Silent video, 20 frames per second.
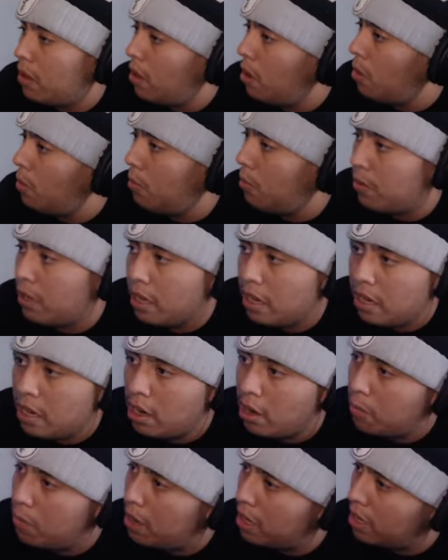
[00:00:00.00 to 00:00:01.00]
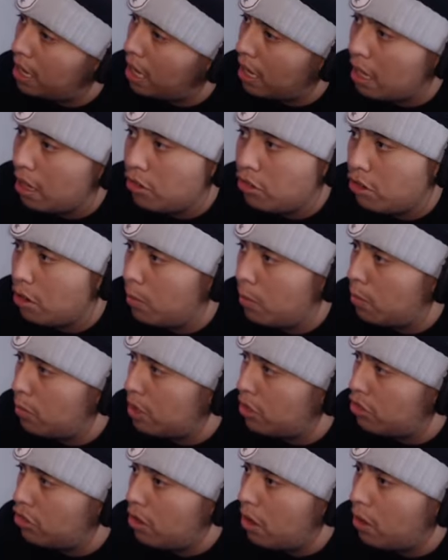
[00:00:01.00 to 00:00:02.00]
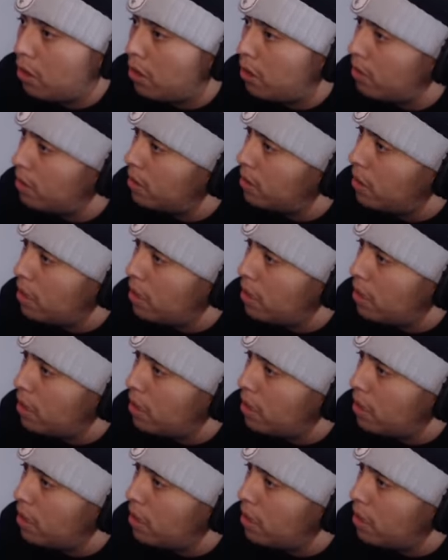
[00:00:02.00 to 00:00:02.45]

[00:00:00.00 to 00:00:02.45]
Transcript: Oh, okay, never mind. That guy shot me with a shotgun.